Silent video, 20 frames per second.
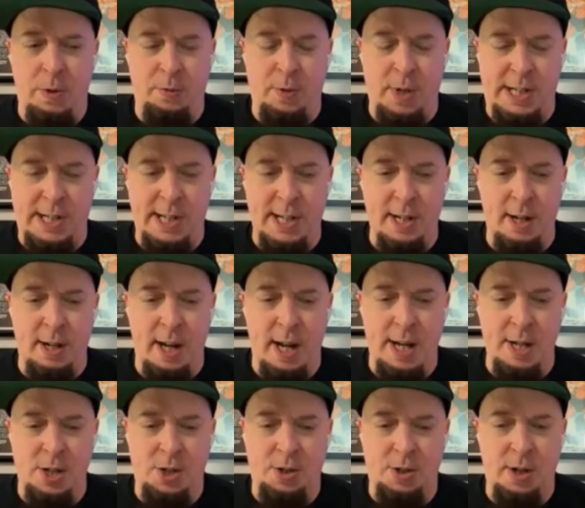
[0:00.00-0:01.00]
the recent
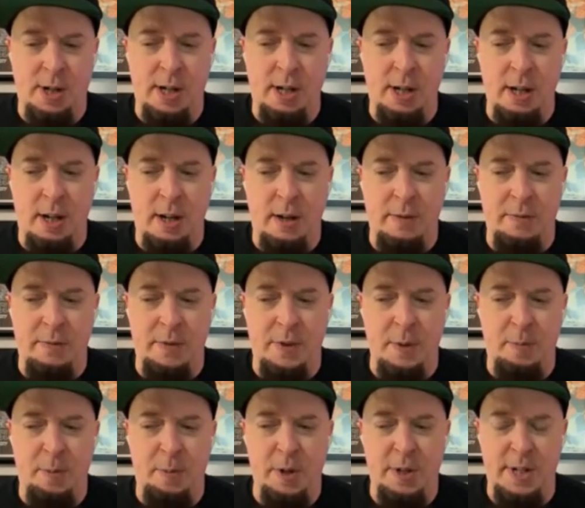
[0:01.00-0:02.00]
history of
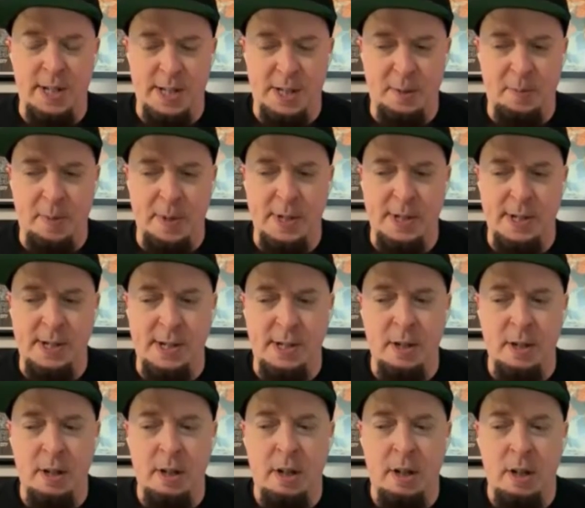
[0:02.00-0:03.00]
the
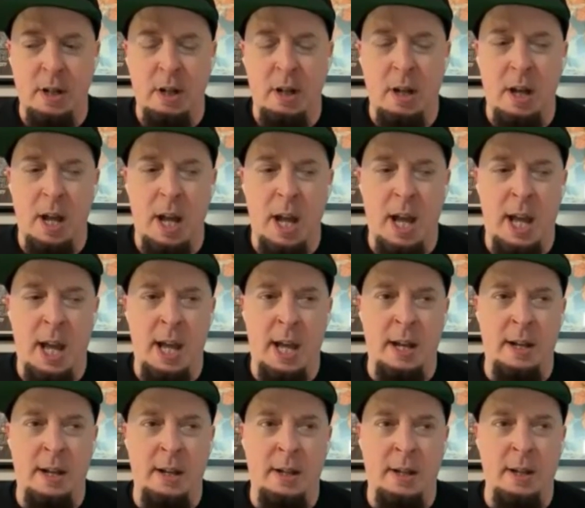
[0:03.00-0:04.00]
participants
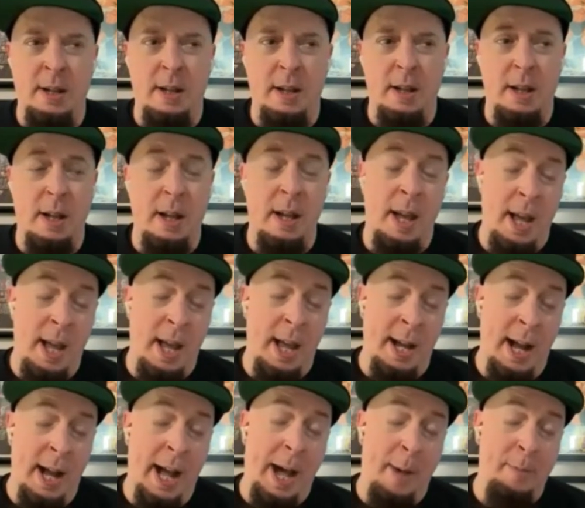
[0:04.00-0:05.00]
and
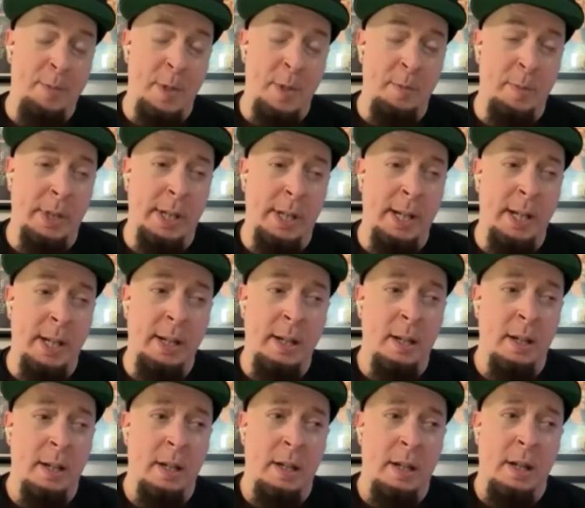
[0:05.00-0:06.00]
and
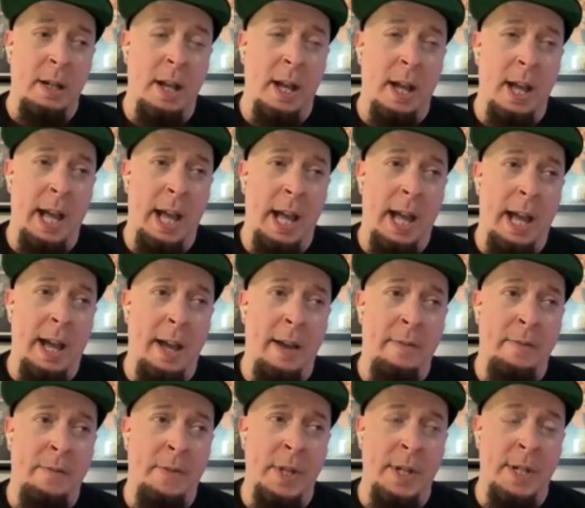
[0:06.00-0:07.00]
optimally
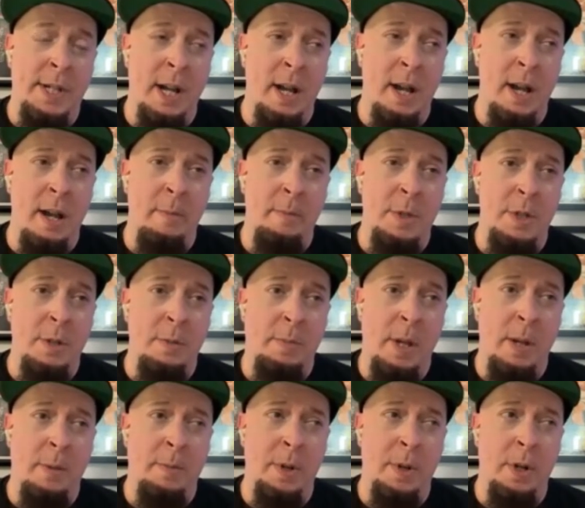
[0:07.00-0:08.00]
have the time to
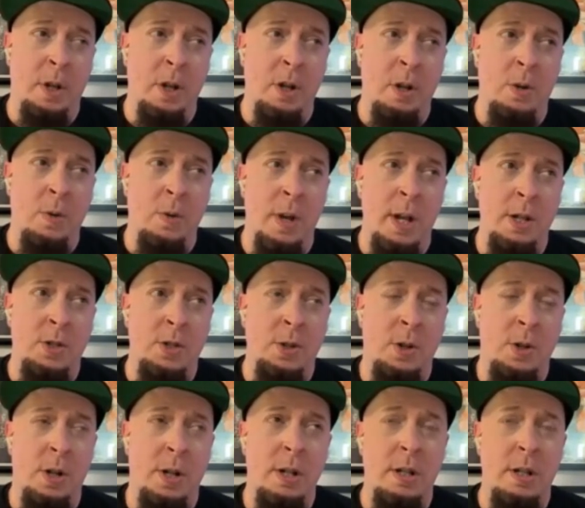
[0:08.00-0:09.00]
be able to go and
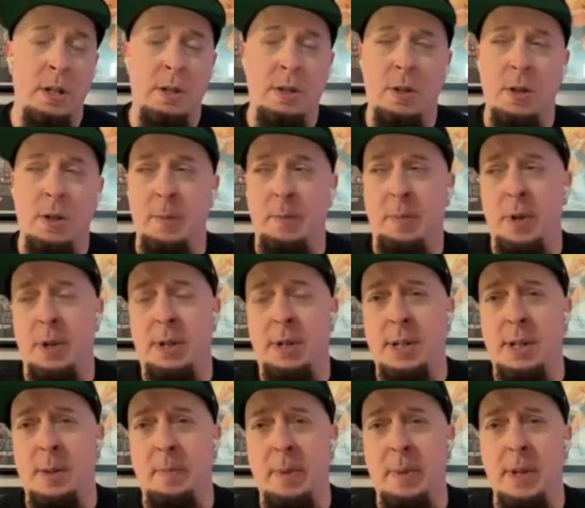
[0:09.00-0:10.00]
talk to the
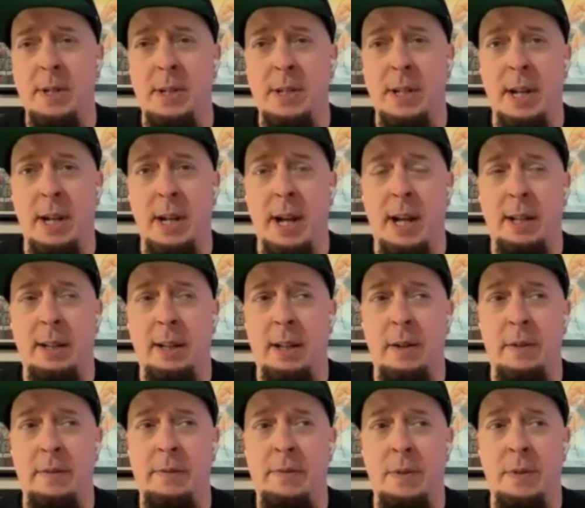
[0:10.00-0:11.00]
participants like i
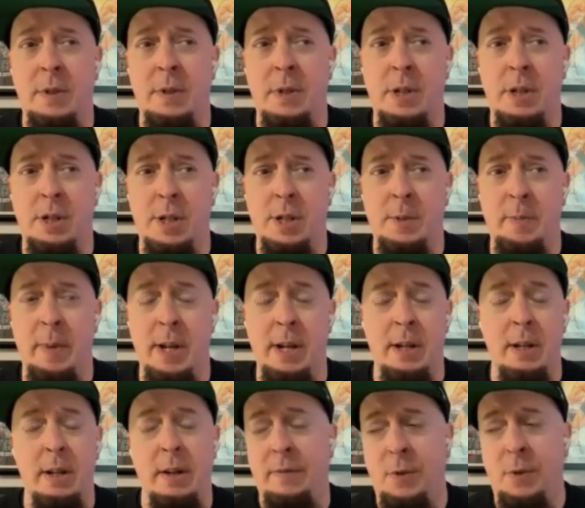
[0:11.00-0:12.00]
love to just
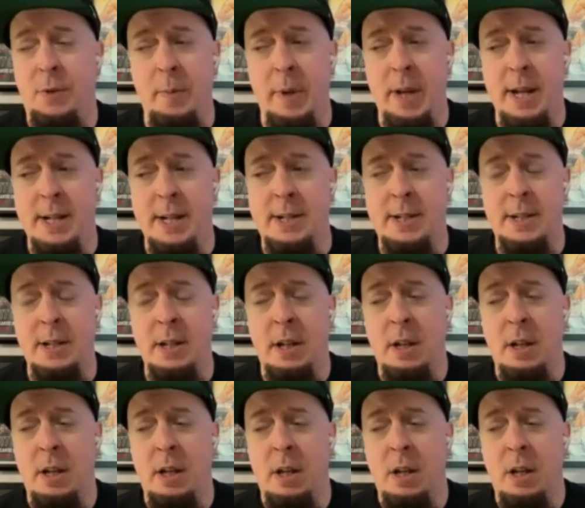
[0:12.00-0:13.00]
spend a few minutes
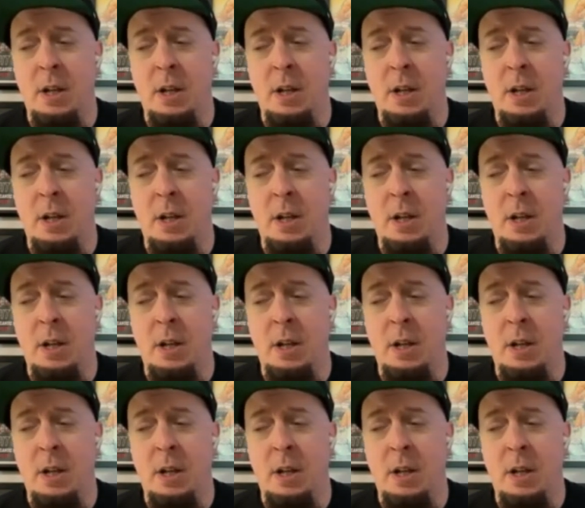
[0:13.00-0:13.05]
